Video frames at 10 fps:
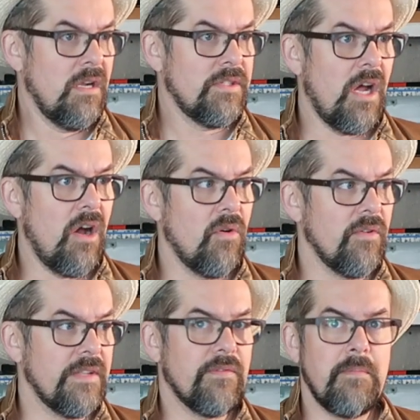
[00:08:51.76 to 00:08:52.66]

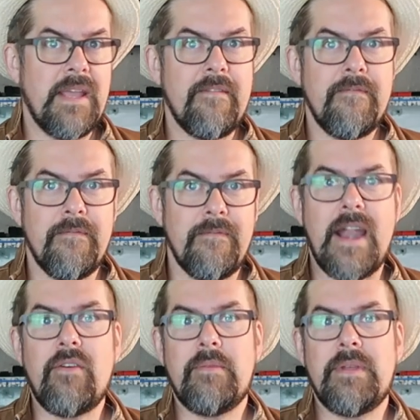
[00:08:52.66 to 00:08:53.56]
So it will be a
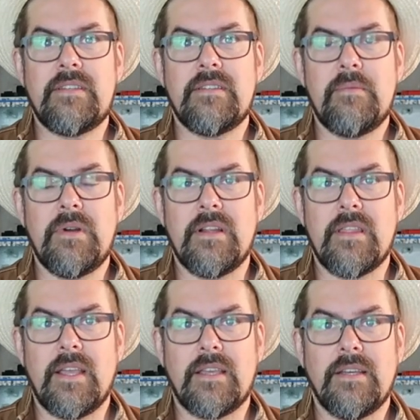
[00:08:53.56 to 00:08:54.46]
very busy summer, I
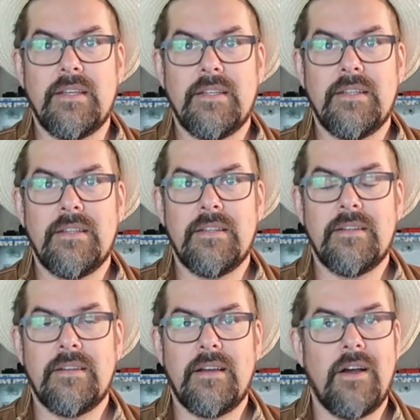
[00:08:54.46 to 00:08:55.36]
think.
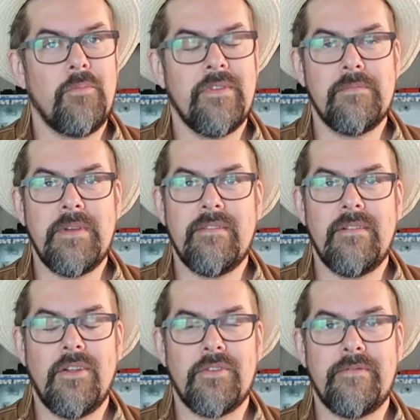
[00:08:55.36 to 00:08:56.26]
I hope it will be a
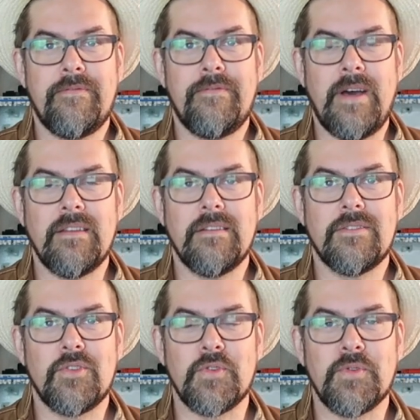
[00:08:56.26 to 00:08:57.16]
lot of fun
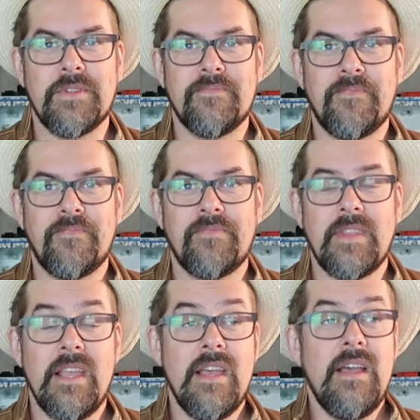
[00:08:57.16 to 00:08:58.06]
to do.
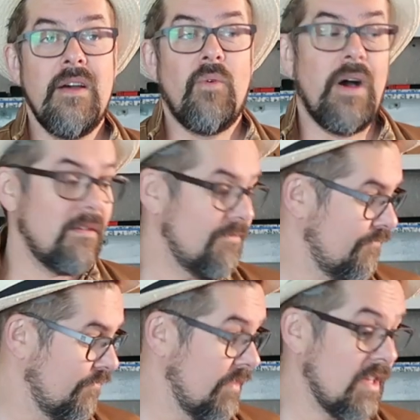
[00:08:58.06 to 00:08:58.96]

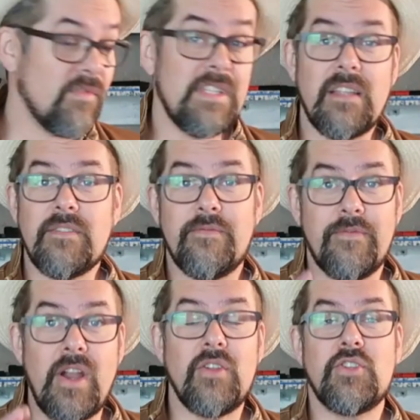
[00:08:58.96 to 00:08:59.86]
Well, this was just a
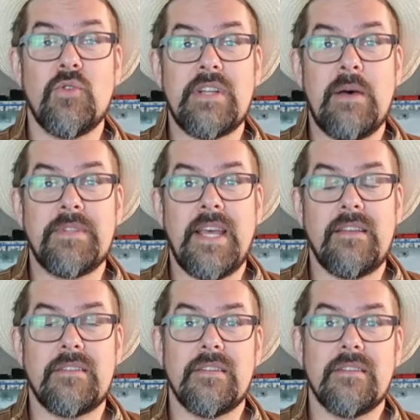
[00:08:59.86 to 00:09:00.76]
very short
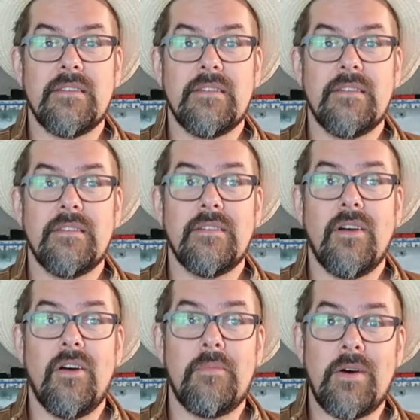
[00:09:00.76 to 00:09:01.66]
update
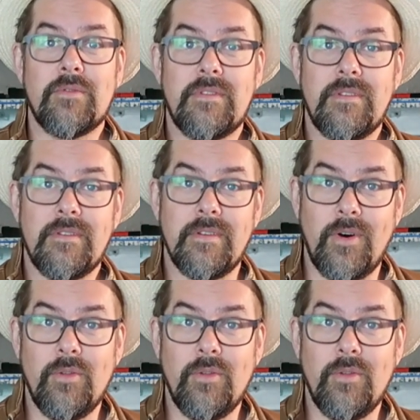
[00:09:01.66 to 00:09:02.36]
about the